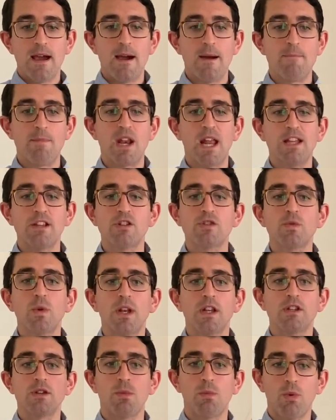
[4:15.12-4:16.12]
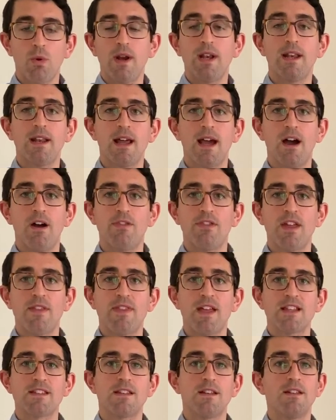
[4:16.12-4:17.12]
but I just wanted to point it out that
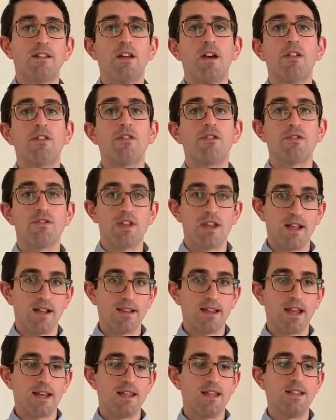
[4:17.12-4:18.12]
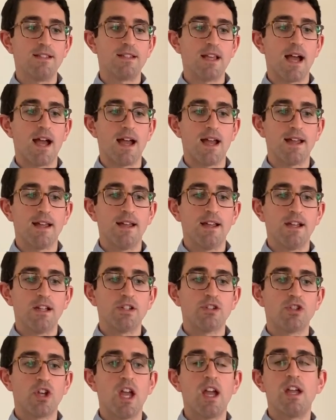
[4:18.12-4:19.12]
that's another thing that Ysaÿe
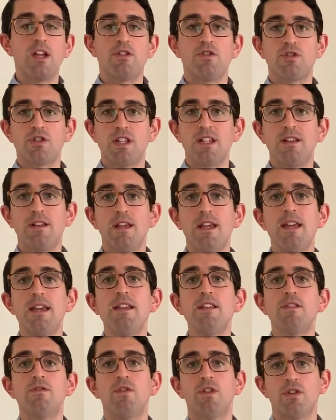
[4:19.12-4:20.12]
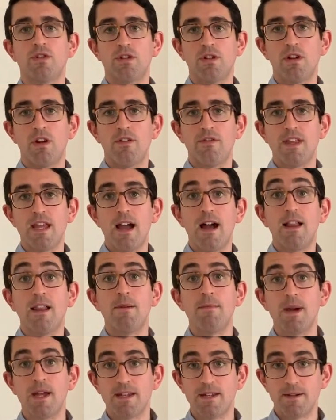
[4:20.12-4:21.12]
changed in his version of the
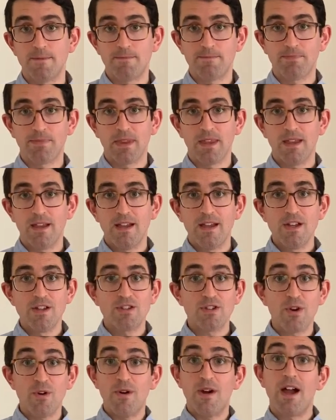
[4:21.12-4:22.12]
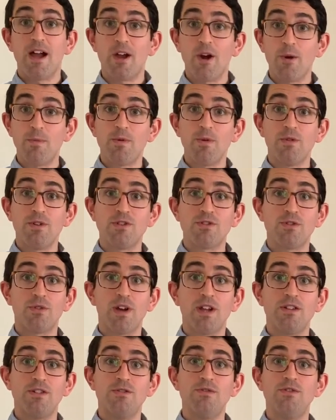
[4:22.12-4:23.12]
Allemanda. So I hope you
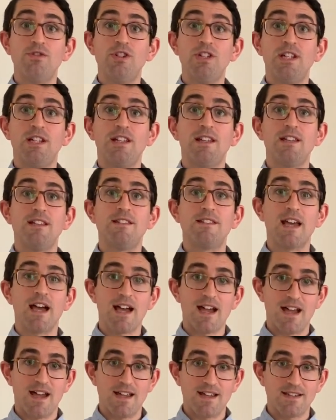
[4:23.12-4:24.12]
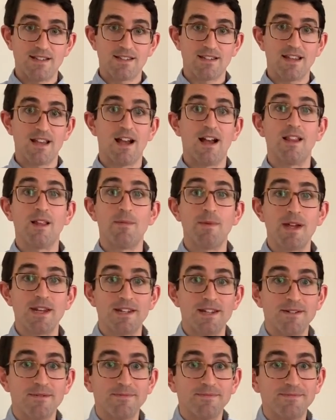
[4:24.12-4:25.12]
enjoy Eugene Ysaÿe's
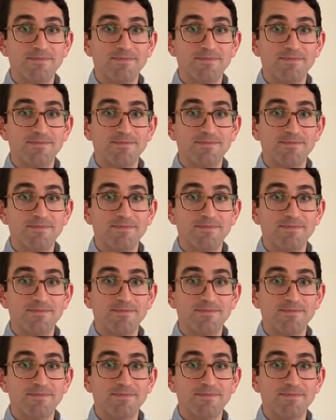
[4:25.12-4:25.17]
Allemanda.